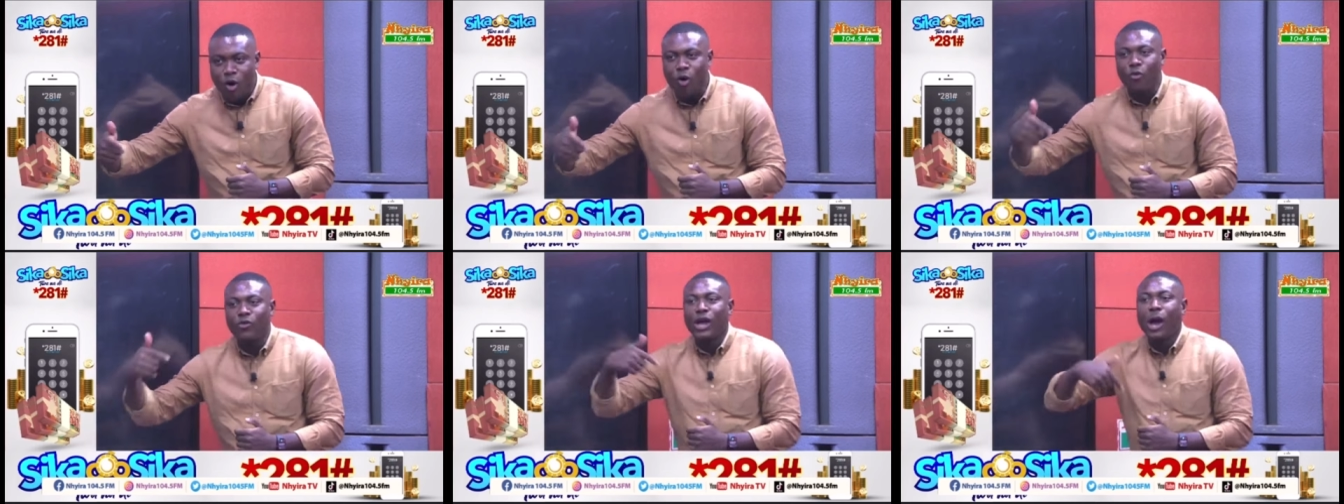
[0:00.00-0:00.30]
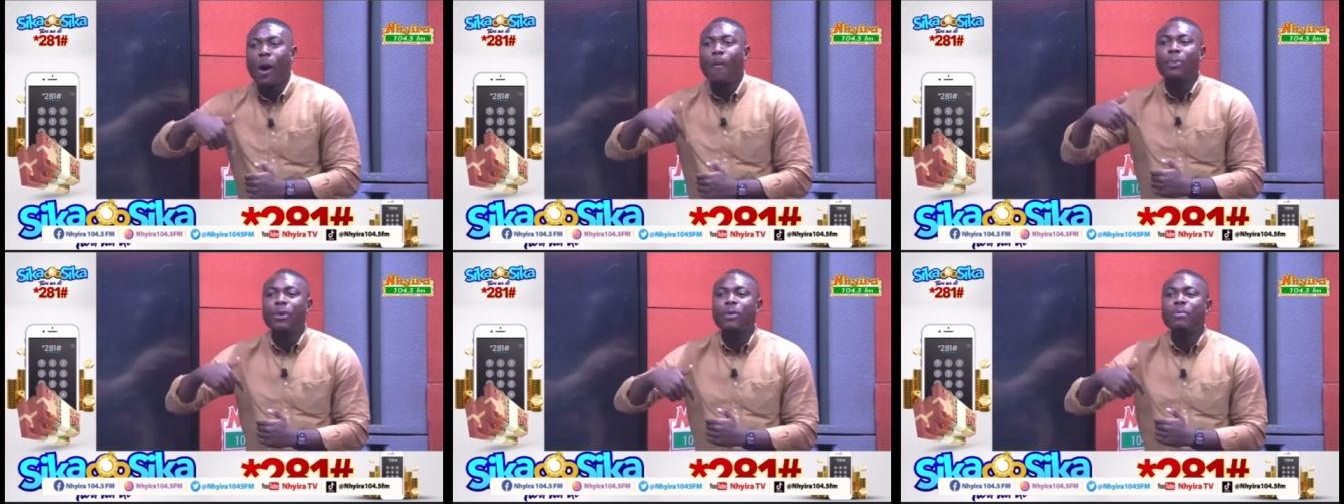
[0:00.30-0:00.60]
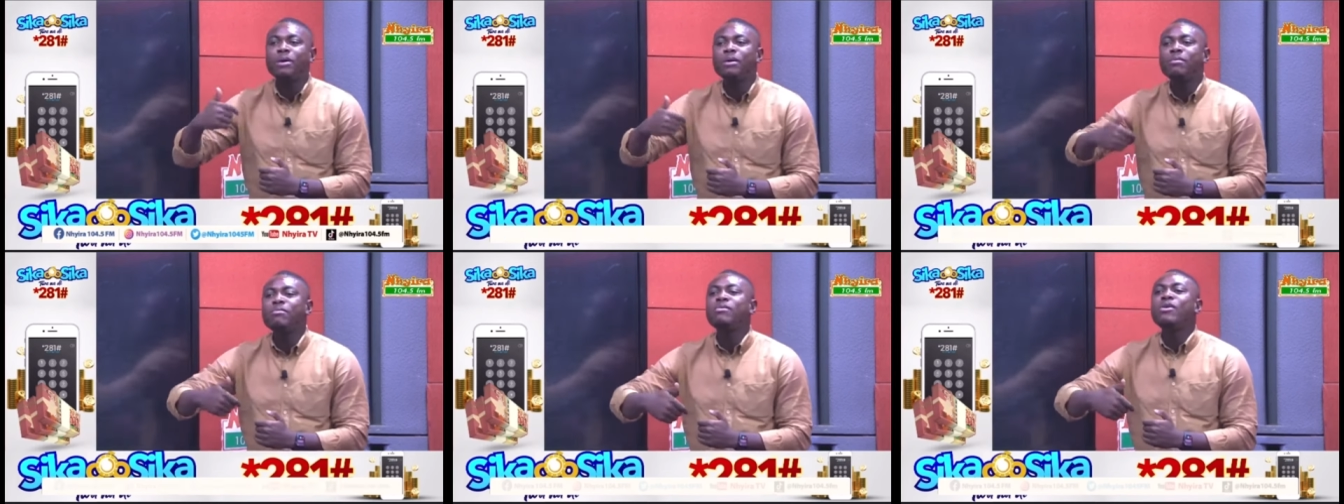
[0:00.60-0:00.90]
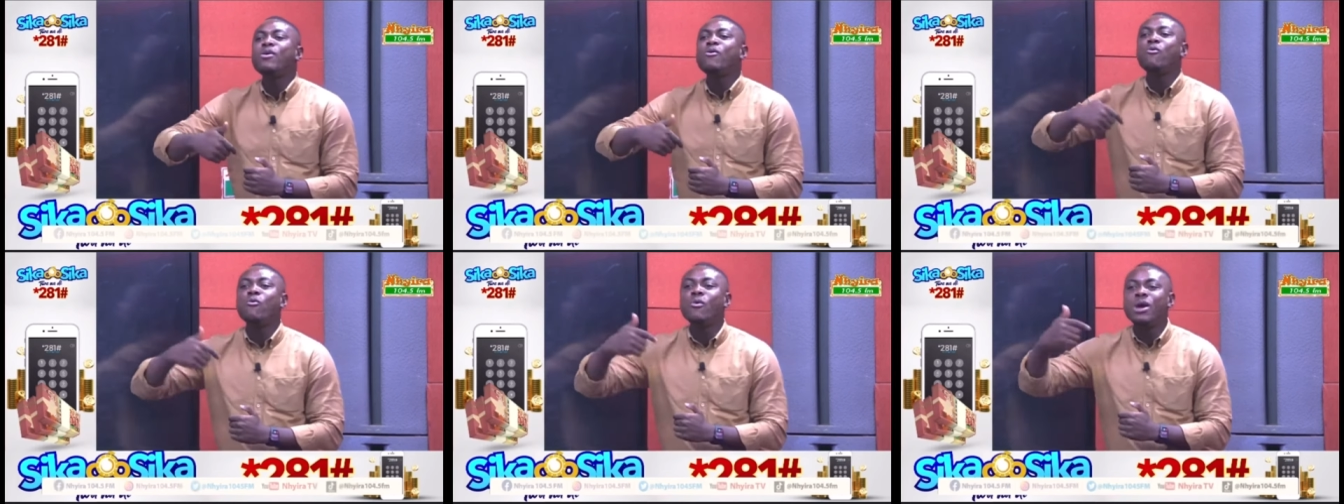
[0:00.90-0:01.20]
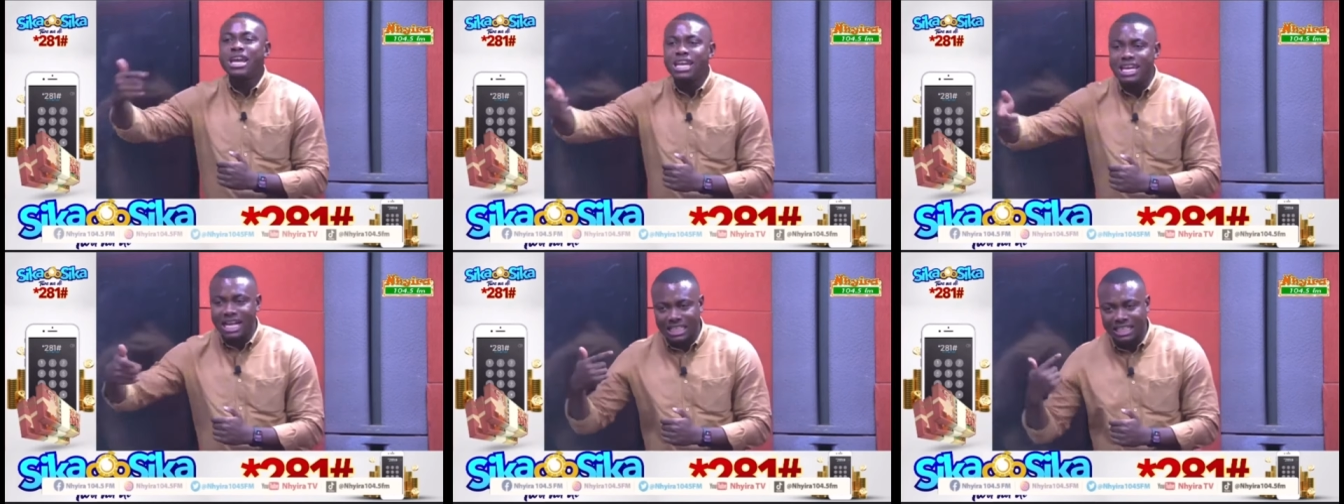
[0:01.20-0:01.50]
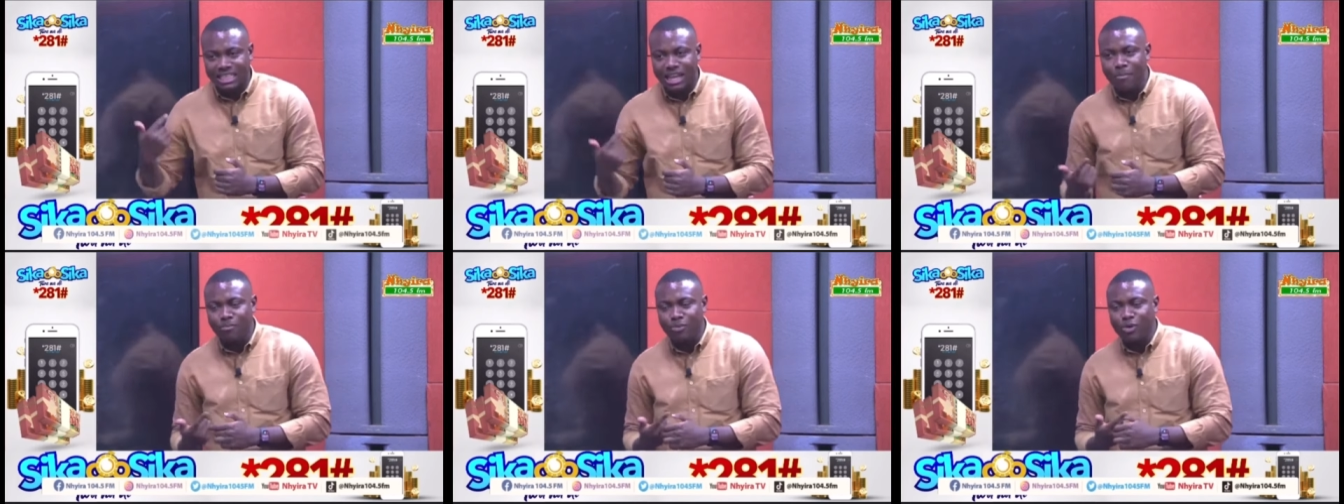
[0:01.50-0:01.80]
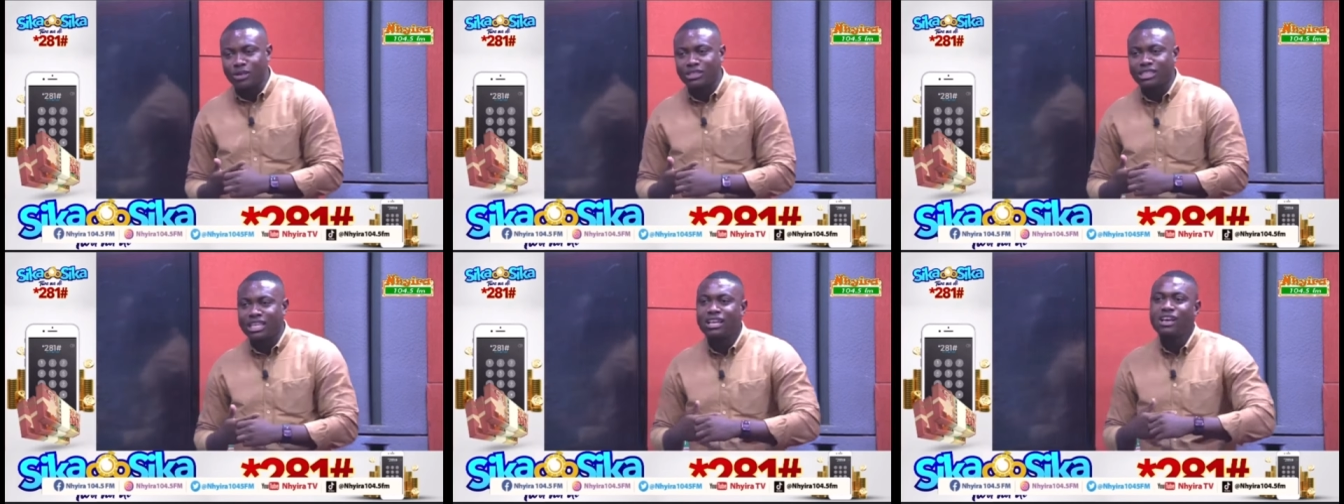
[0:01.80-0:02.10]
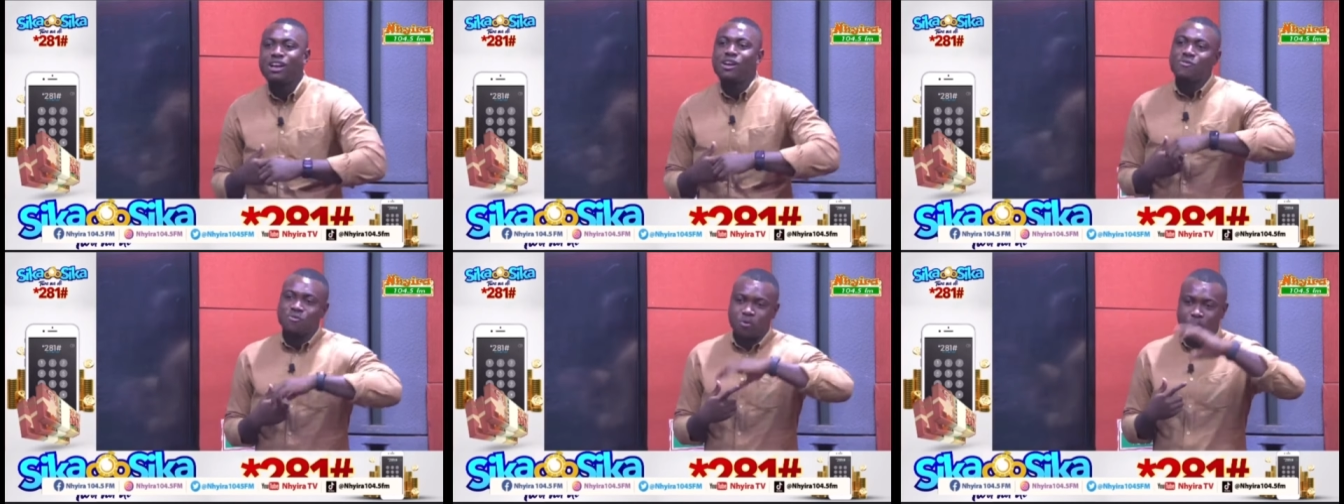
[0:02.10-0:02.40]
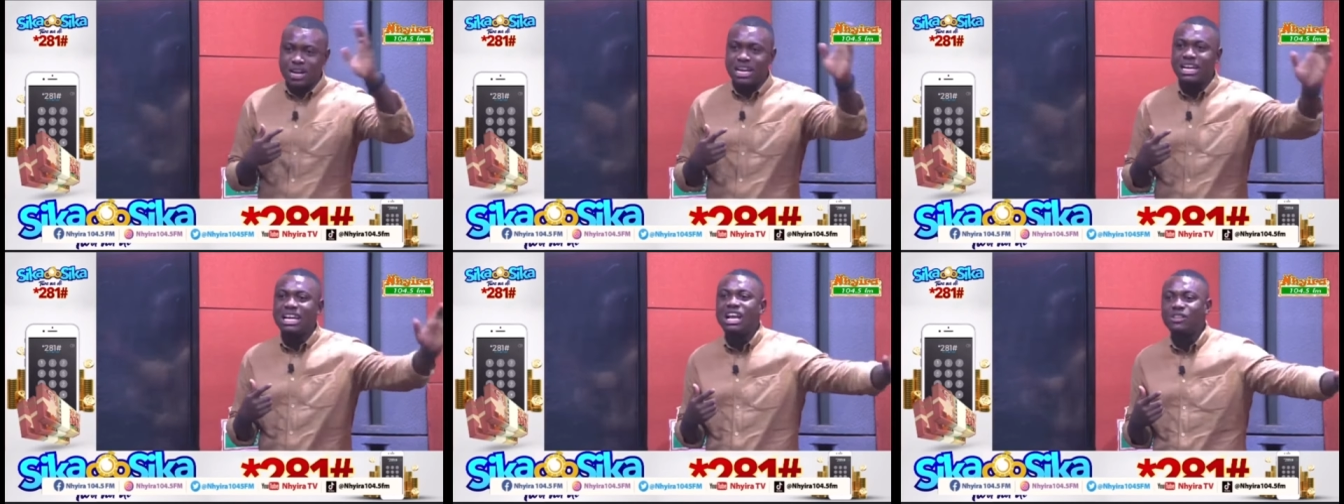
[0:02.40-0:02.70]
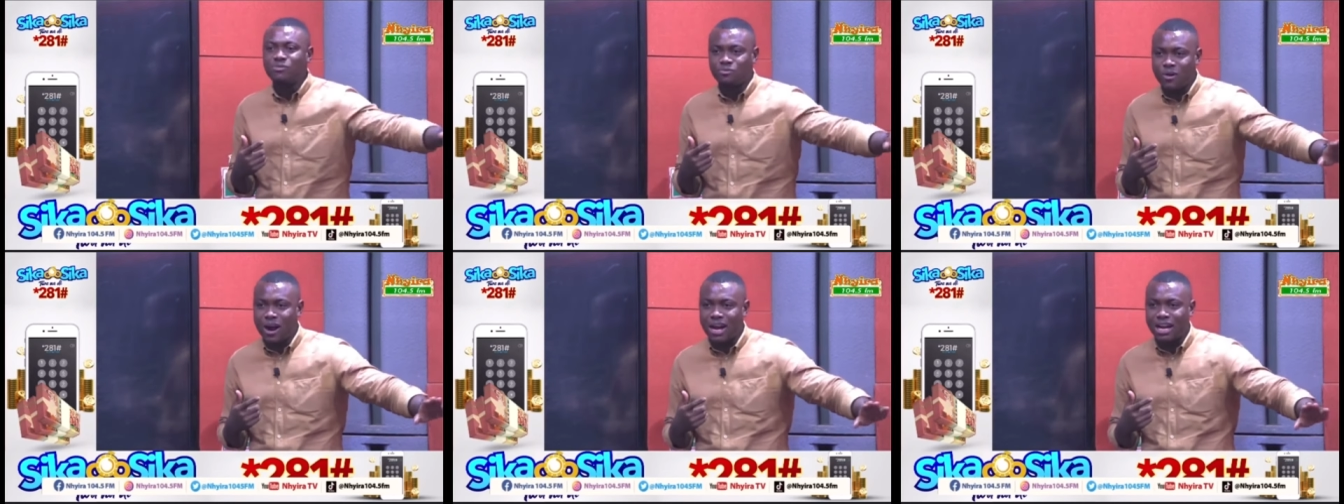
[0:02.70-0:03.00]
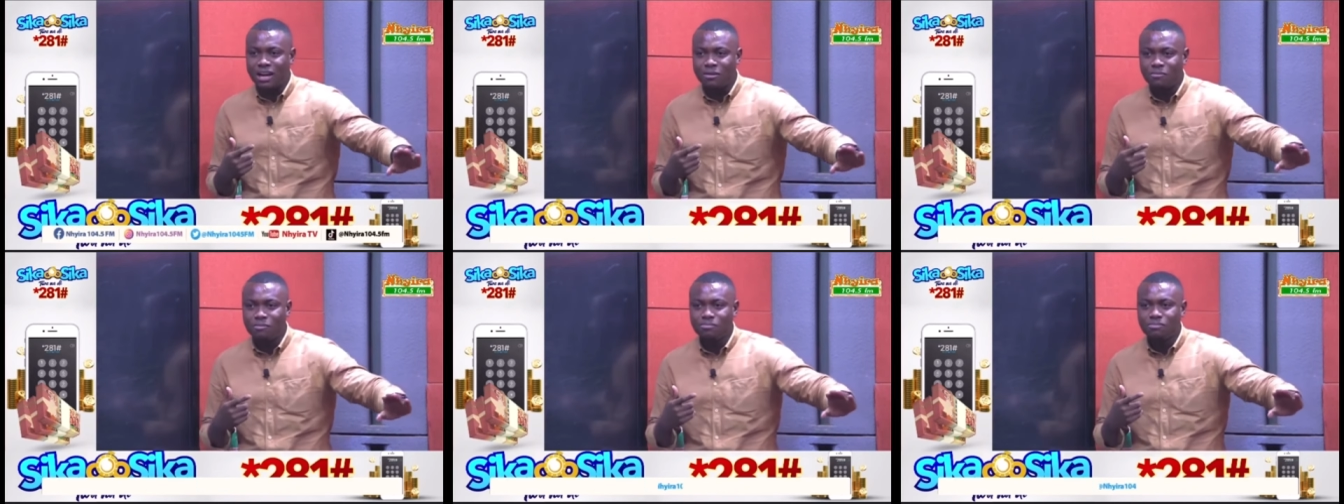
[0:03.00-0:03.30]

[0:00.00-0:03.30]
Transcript: helping him win the Champions League for the late father.